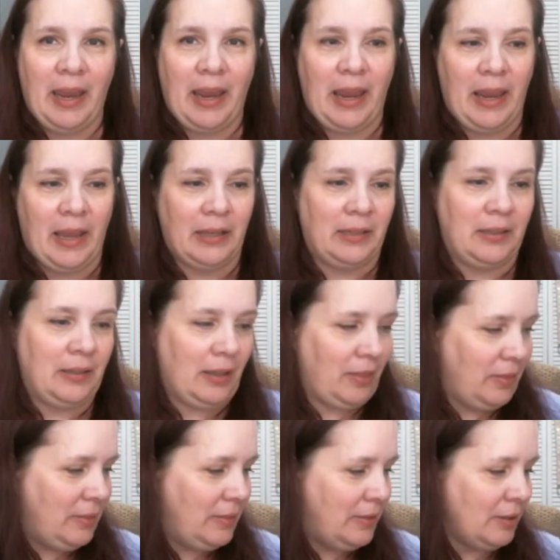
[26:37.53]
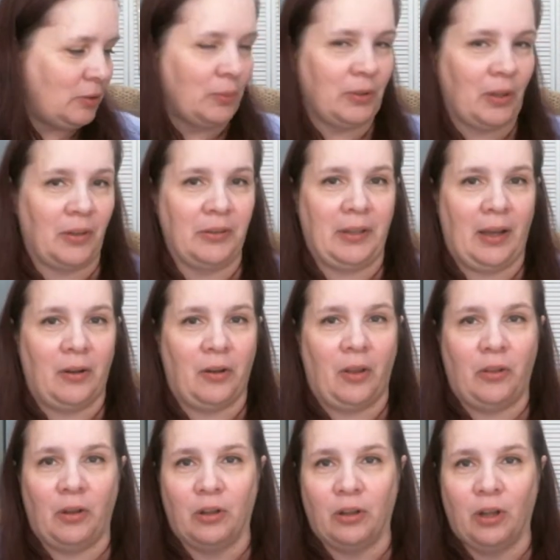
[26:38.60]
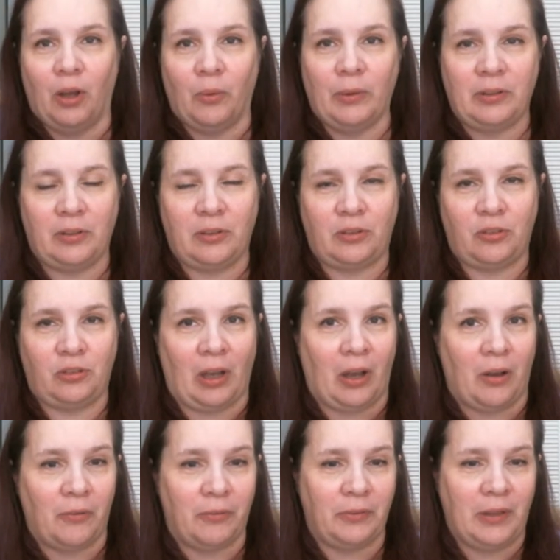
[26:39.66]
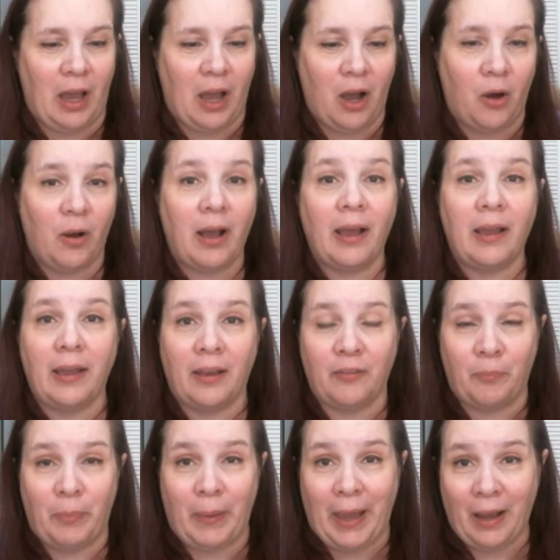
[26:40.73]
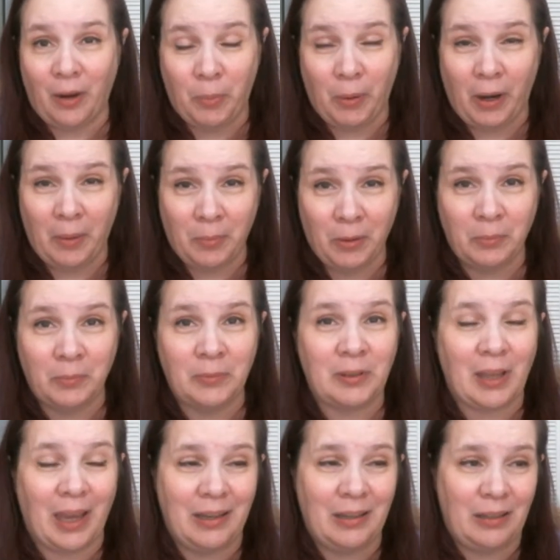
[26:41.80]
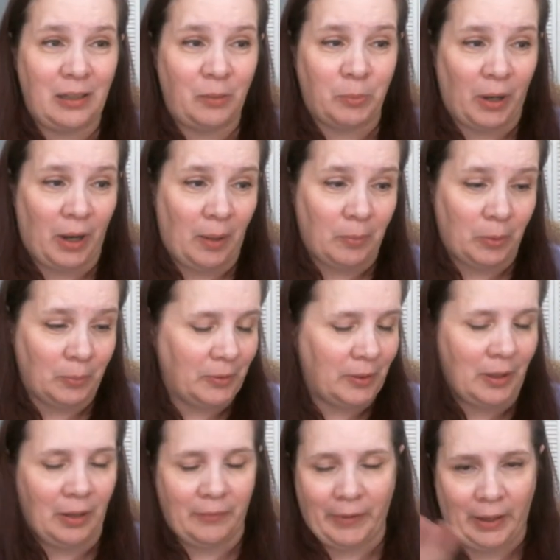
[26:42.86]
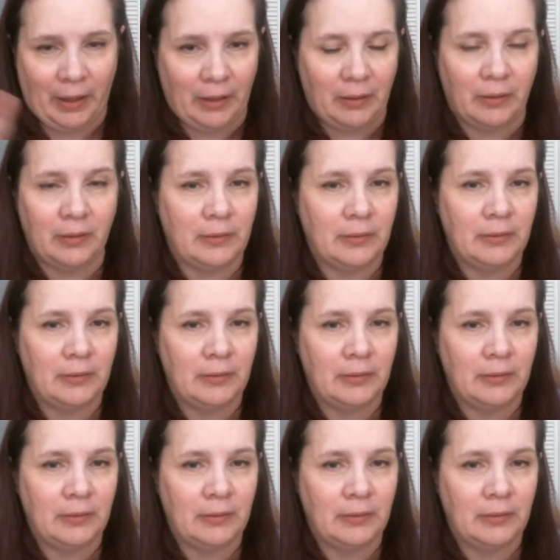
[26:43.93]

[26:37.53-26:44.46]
And this was all down on the lowest shelf. Now I have back problems and knee problems that I've had.